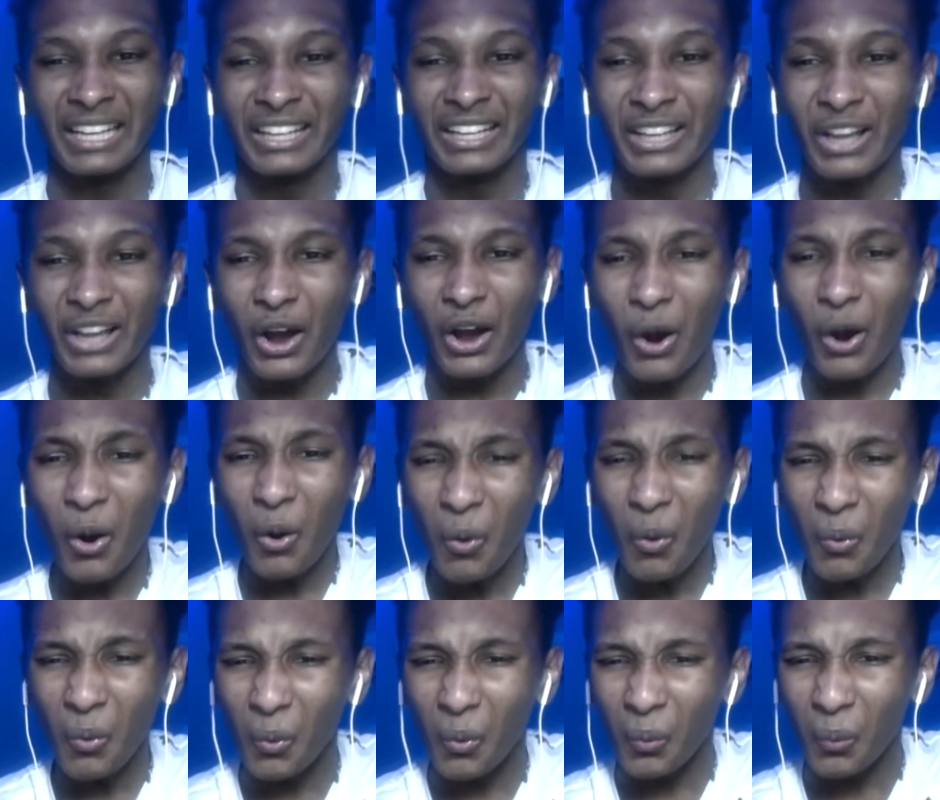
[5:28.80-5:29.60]

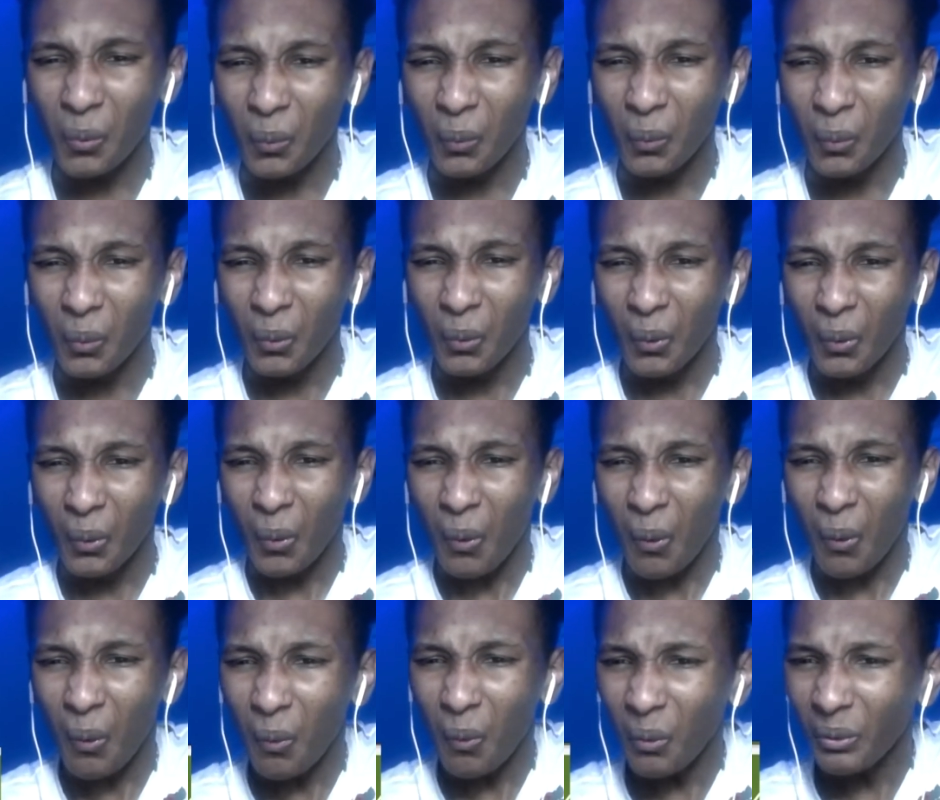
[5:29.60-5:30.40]

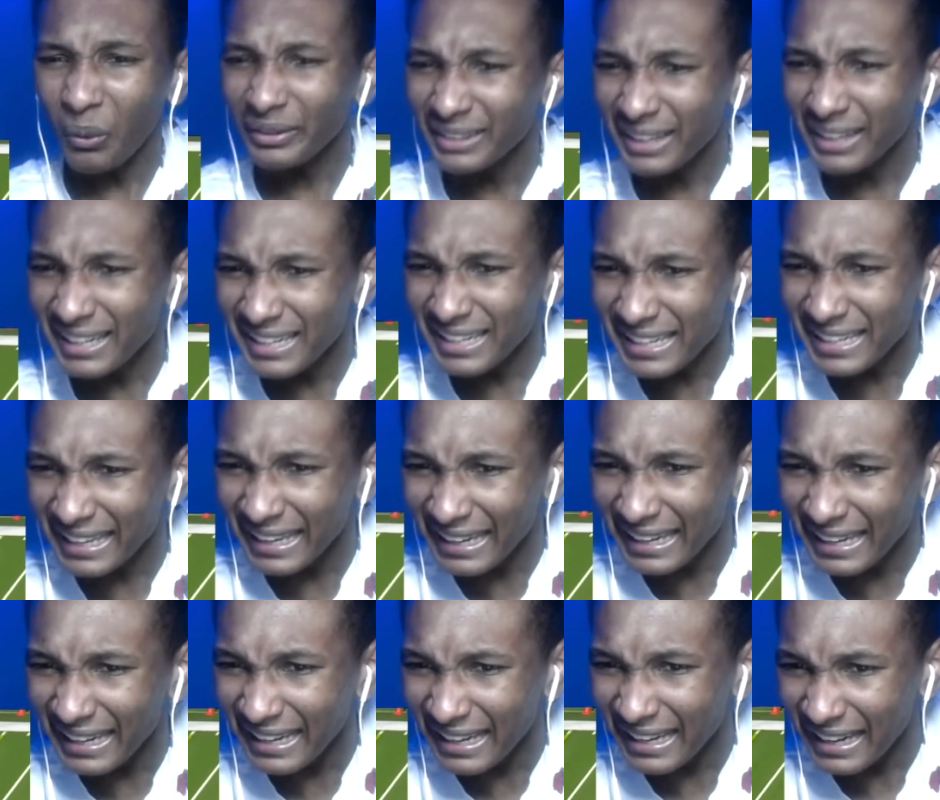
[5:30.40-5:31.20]
Oh, did he
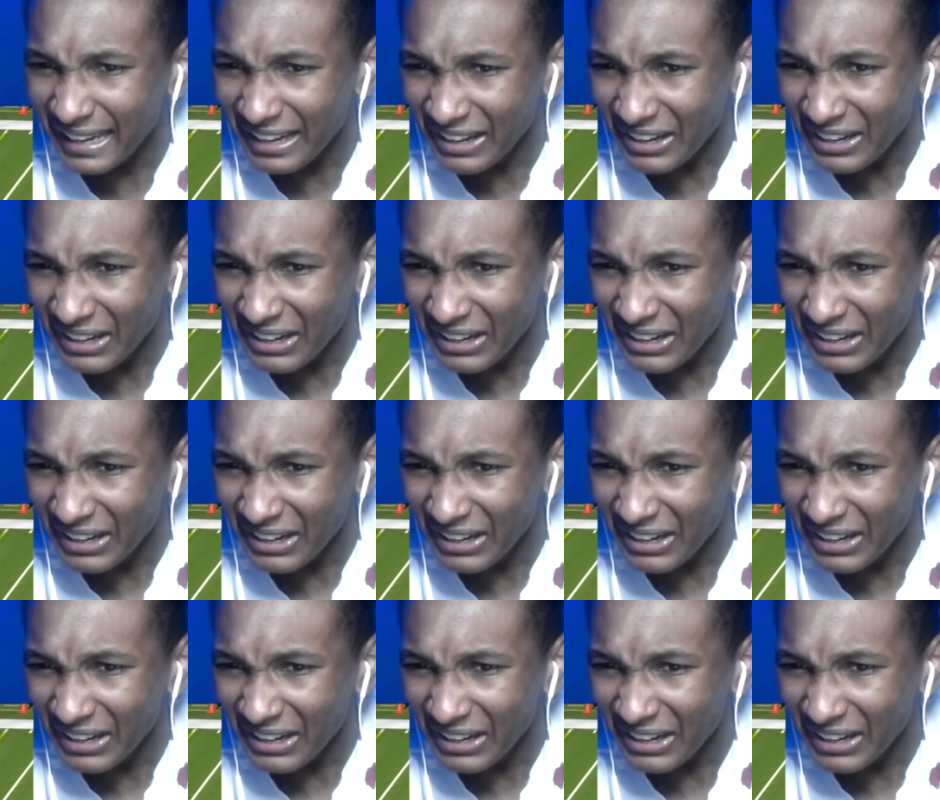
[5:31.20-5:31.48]
get in there?